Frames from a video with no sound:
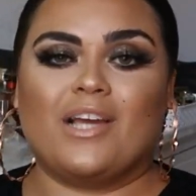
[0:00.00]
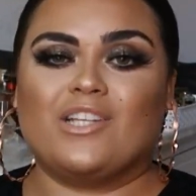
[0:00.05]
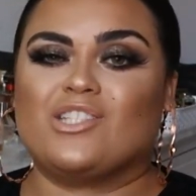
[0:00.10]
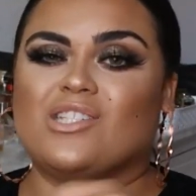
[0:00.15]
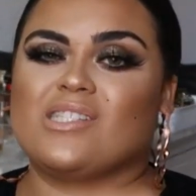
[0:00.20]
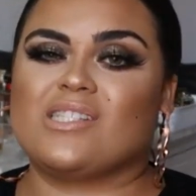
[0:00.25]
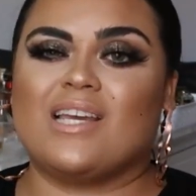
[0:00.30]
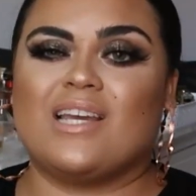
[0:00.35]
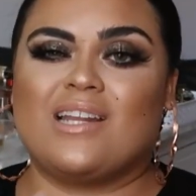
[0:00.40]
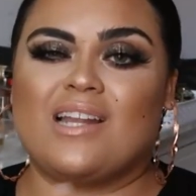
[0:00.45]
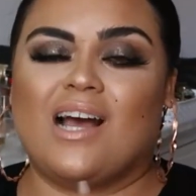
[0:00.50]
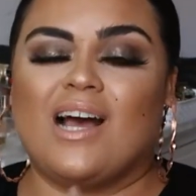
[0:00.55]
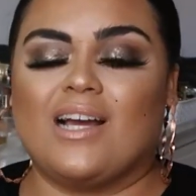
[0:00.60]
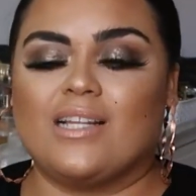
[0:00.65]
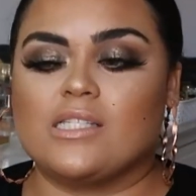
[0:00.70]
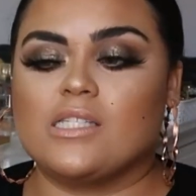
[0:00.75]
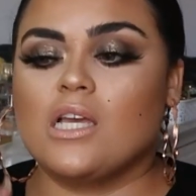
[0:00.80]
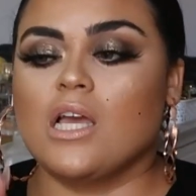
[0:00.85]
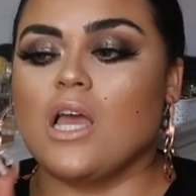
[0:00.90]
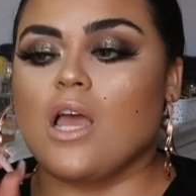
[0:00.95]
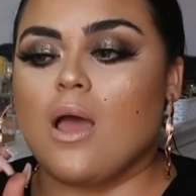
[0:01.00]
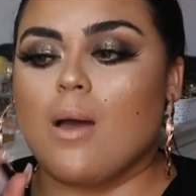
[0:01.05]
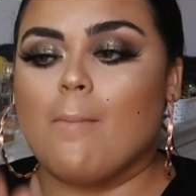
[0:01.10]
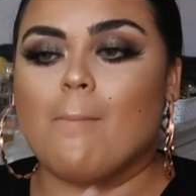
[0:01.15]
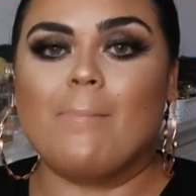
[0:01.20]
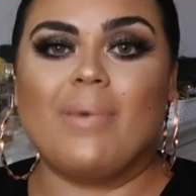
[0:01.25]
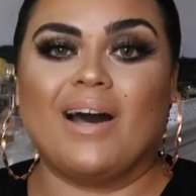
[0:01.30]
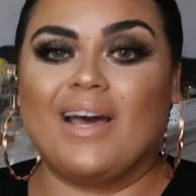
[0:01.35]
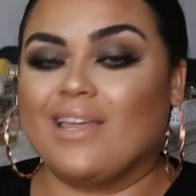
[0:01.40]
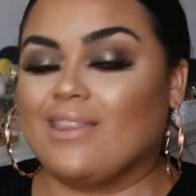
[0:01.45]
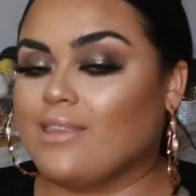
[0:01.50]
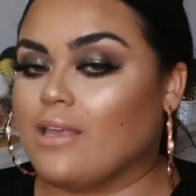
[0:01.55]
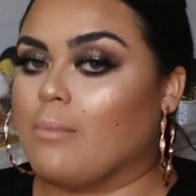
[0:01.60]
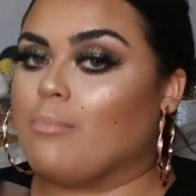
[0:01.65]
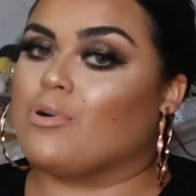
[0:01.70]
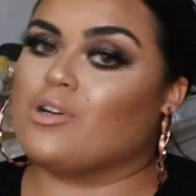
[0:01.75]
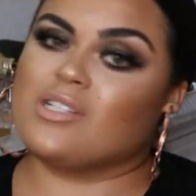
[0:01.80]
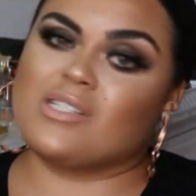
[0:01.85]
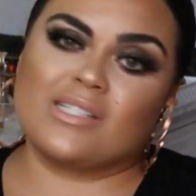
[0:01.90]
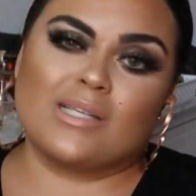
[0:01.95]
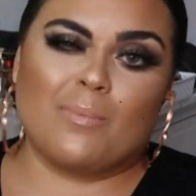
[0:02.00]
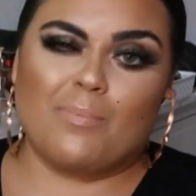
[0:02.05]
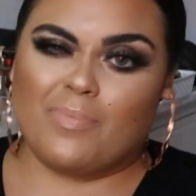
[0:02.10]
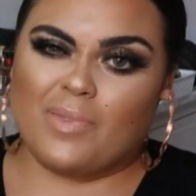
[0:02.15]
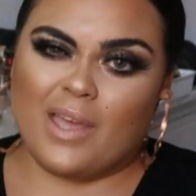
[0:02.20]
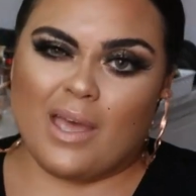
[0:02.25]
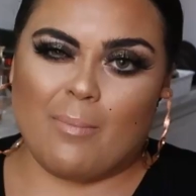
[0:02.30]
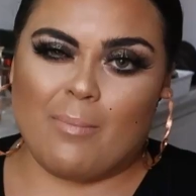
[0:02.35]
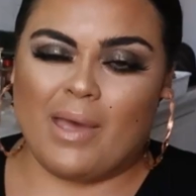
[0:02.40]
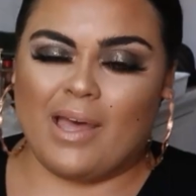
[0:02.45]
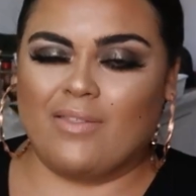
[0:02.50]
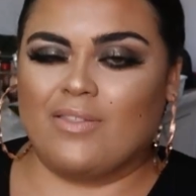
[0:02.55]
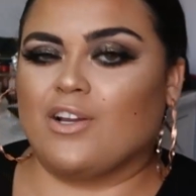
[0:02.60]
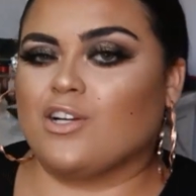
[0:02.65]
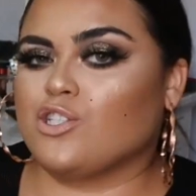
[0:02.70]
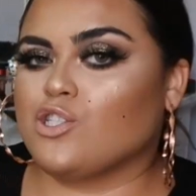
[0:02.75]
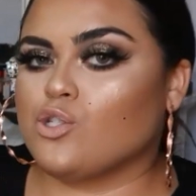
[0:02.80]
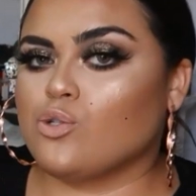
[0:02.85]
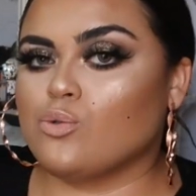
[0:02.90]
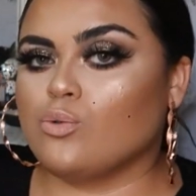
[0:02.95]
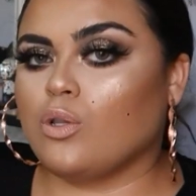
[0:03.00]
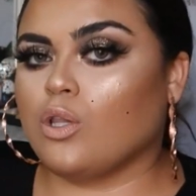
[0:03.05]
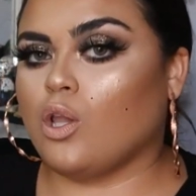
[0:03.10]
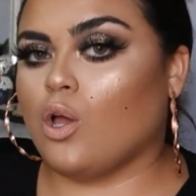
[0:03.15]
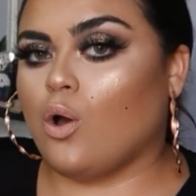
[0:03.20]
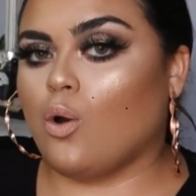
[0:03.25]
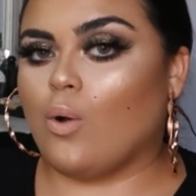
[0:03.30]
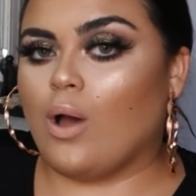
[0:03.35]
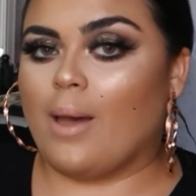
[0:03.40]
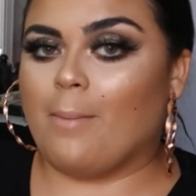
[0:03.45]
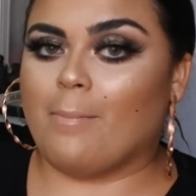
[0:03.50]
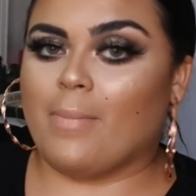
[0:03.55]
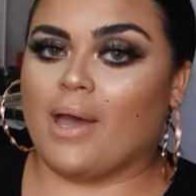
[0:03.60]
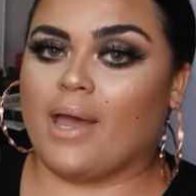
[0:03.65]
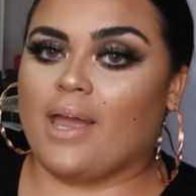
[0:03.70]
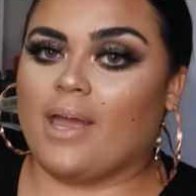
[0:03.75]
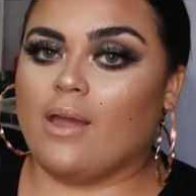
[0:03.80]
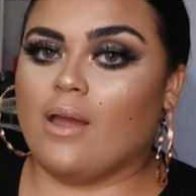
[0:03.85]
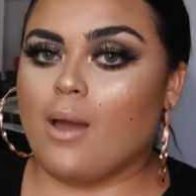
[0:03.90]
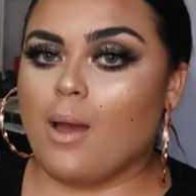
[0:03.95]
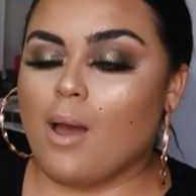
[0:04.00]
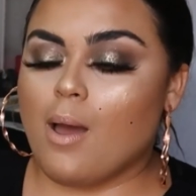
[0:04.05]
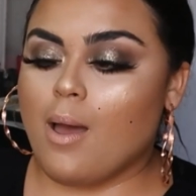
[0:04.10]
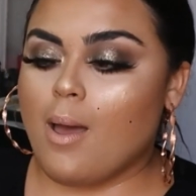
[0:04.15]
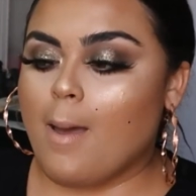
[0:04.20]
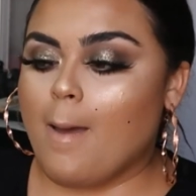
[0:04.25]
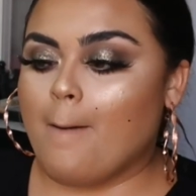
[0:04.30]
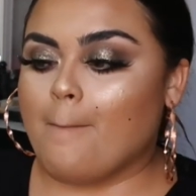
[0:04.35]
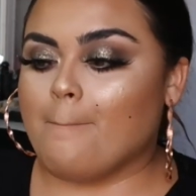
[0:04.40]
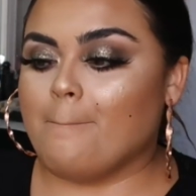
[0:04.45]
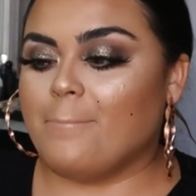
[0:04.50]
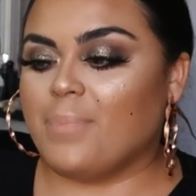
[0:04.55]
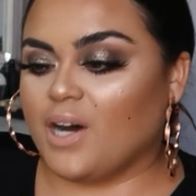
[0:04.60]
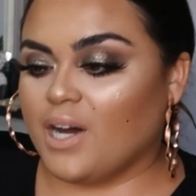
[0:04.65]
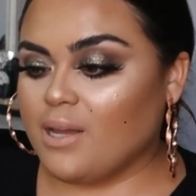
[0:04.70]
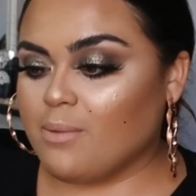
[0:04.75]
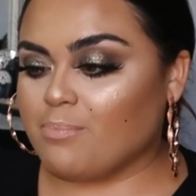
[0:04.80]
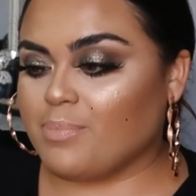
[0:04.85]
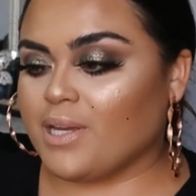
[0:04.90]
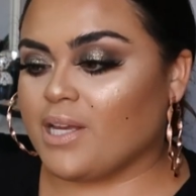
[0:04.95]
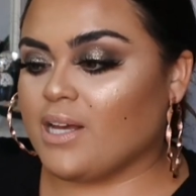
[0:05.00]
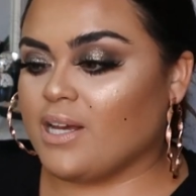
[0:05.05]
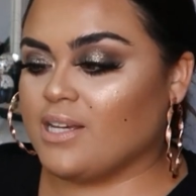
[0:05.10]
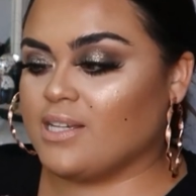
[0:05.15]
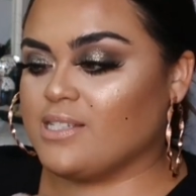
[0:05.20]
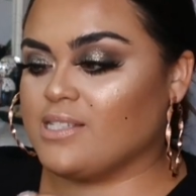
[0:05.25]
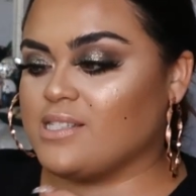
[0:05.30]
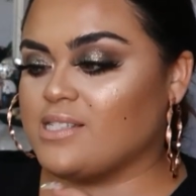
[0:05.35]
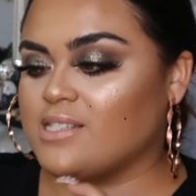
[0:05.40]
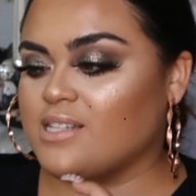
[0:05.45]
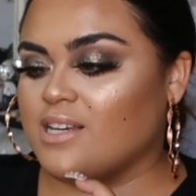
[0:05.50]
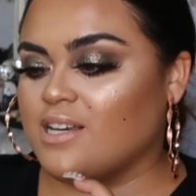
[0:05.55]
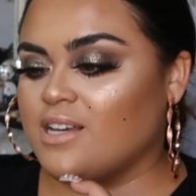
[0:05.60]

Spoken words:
I just cannot button them or zip them, and they're too low on my butt because